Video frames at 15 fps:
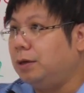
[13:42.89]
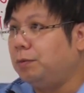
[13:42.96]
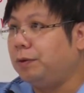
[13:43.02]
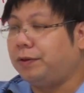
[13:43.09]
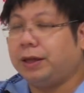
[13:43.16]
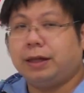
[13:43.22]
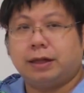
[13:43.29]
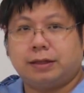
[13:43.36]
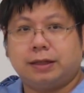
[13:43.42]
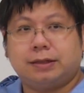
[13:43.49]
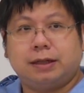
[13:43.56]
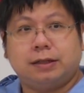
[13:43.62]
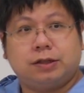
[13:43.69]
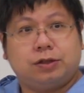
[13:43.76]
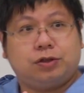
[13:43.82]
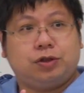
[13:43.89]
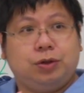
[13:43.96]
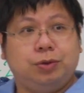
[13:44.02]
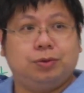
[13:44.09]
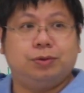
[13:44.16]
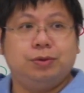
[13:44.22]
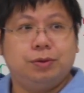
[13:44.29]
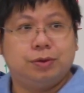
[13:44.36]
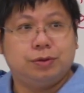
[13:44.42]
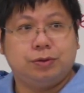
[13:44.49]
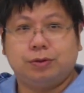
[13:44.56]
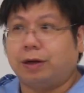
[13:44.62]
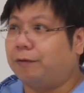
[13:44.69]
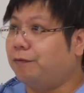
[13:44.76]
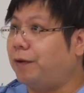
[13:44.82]
within the distance 2
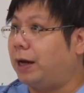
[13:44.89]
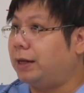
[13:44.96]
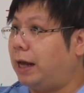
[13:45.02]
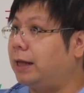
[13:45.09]
you can find